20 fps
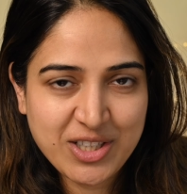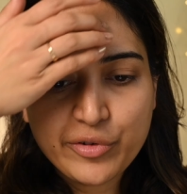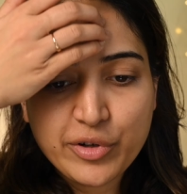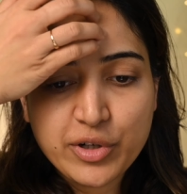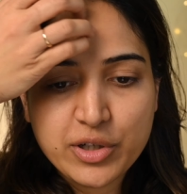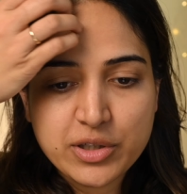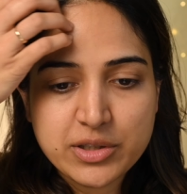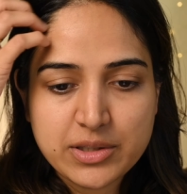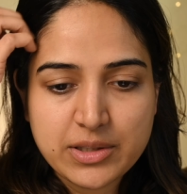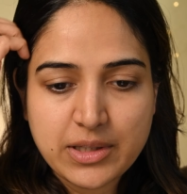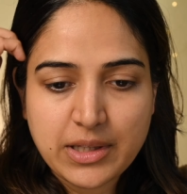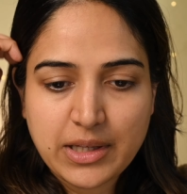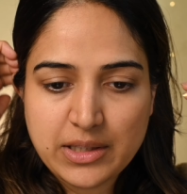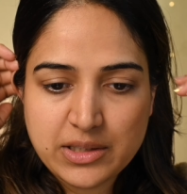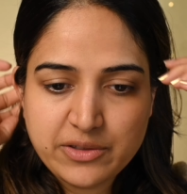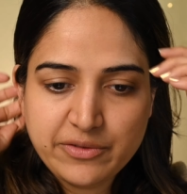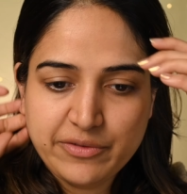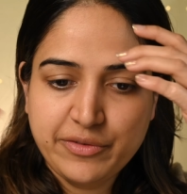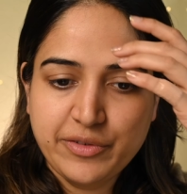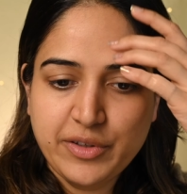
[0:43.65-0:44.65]
First
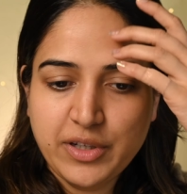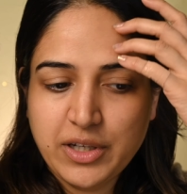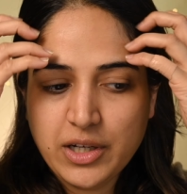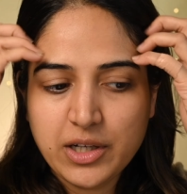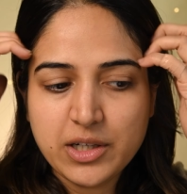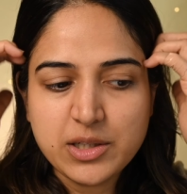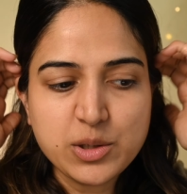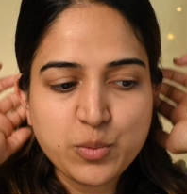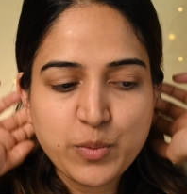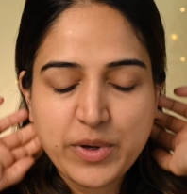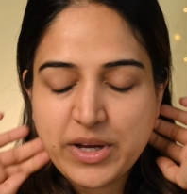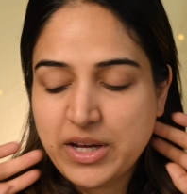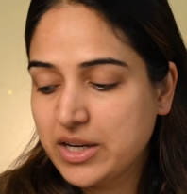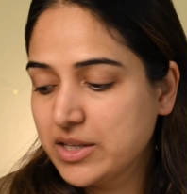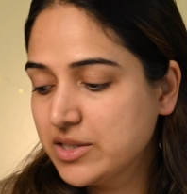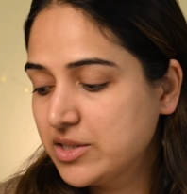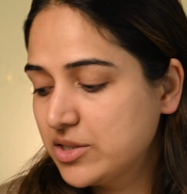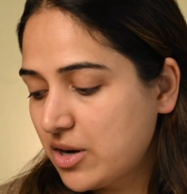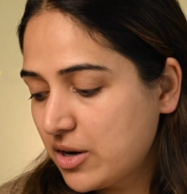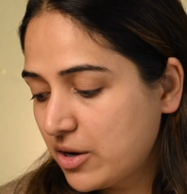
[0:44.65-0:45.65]
things first, we're gonna
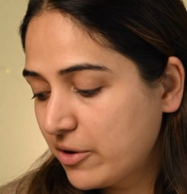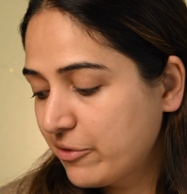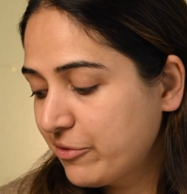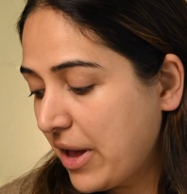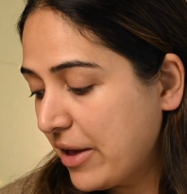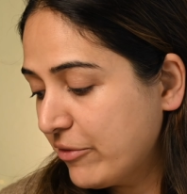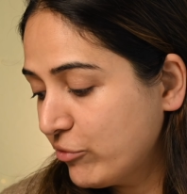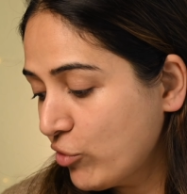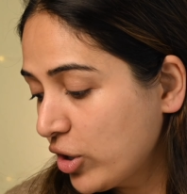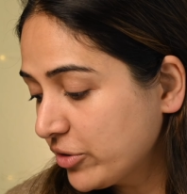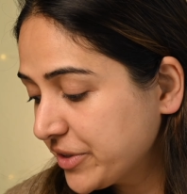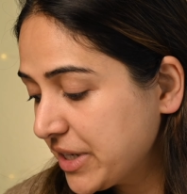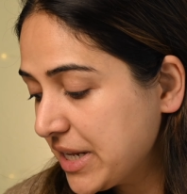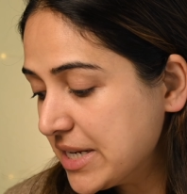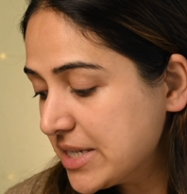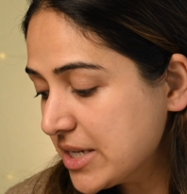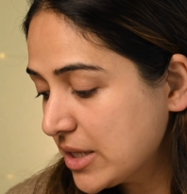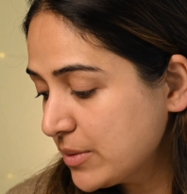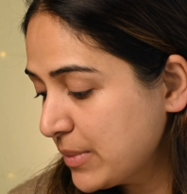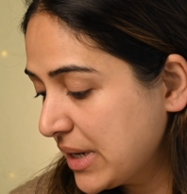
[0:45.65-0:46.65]
start off. I've already
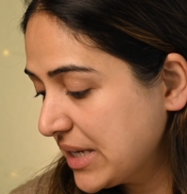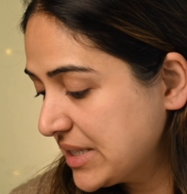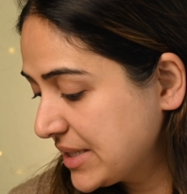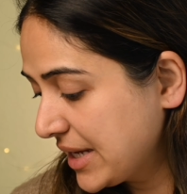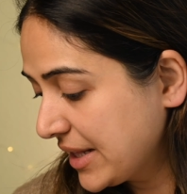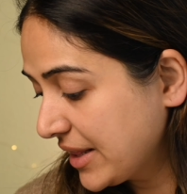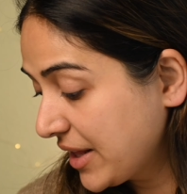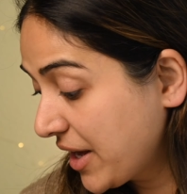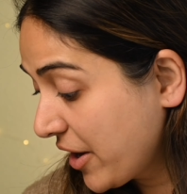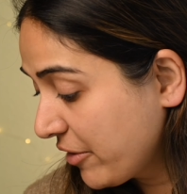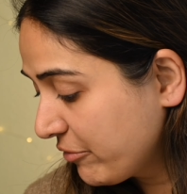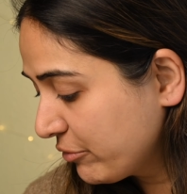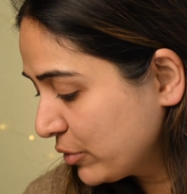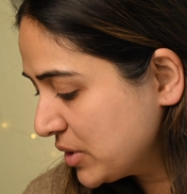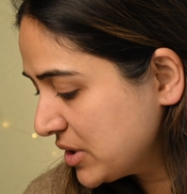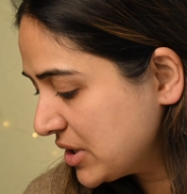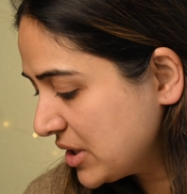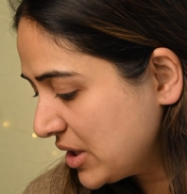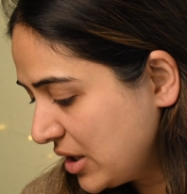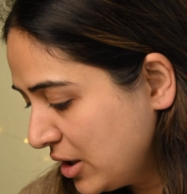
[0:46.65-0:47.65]
done my skincare
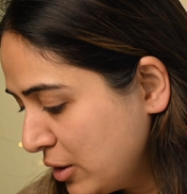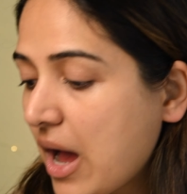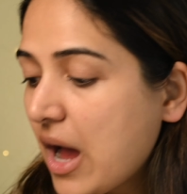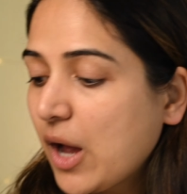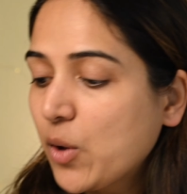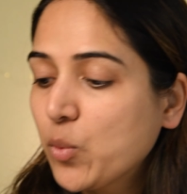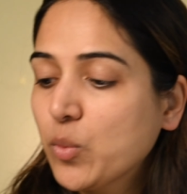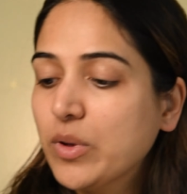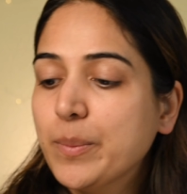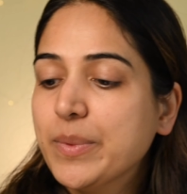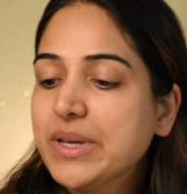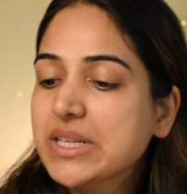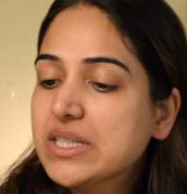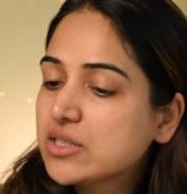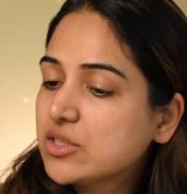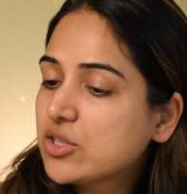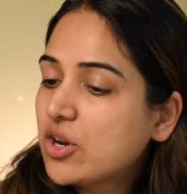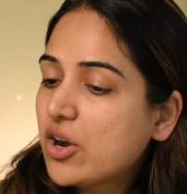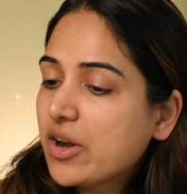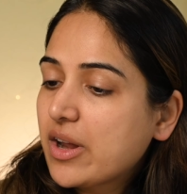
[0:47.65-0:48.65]
routine. I will be
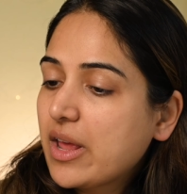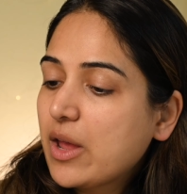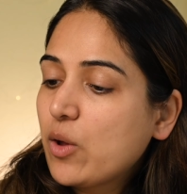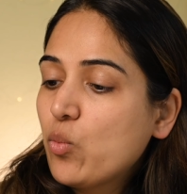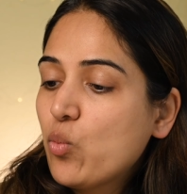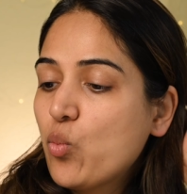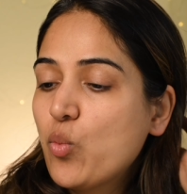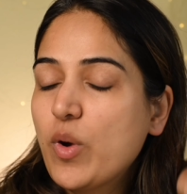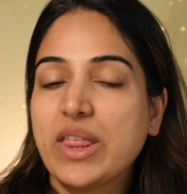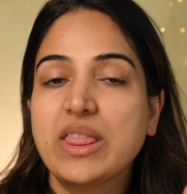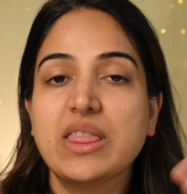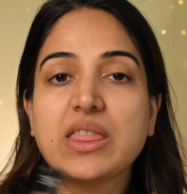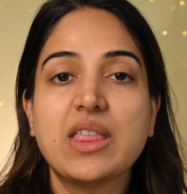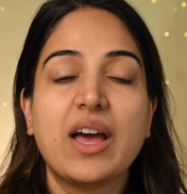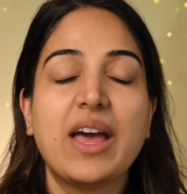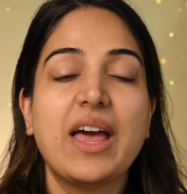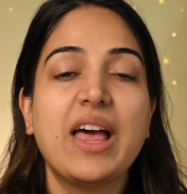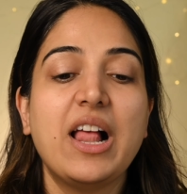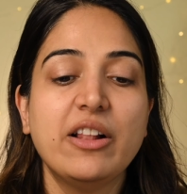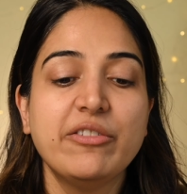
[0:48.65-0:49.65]
starting with the
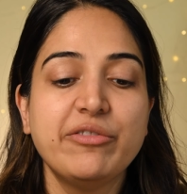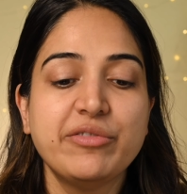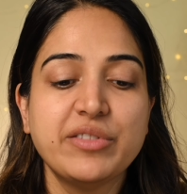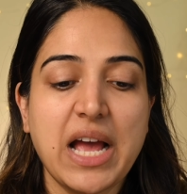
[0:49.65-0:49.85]
e.l.f.